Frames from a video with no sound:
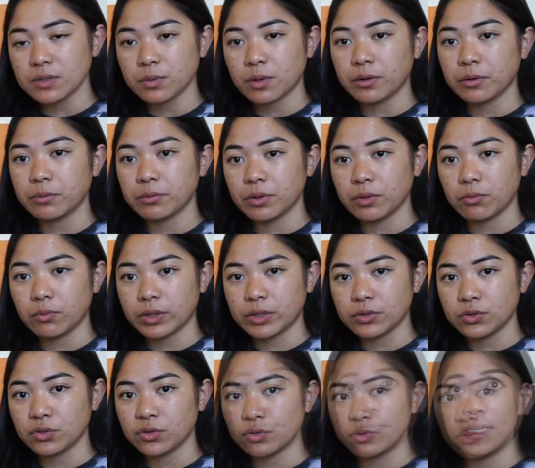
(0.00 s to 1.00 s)
where we
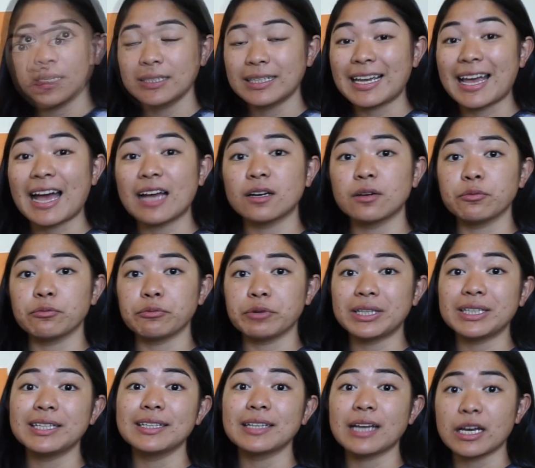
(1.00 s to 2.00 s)
went to. They had a
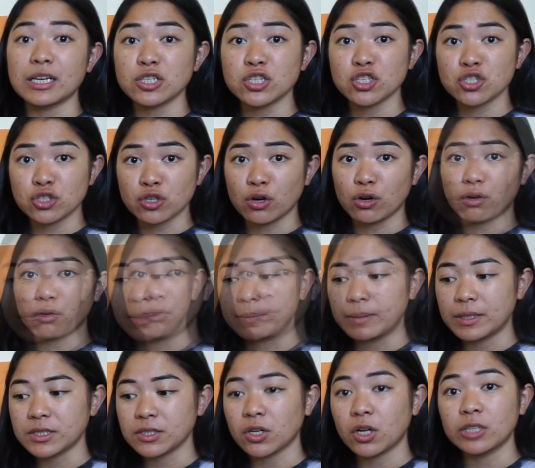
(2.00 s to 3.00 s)
really nice show.
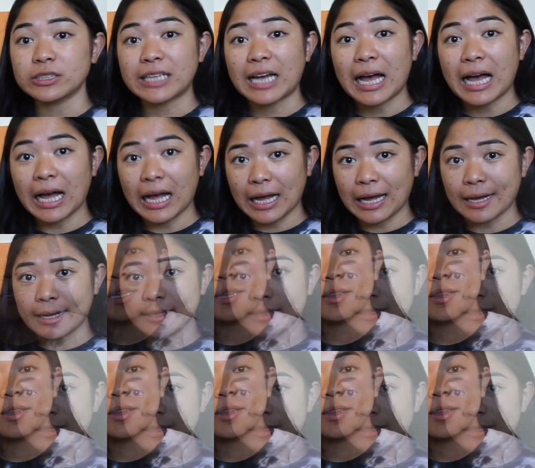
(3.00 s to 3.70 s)
It's called Ha.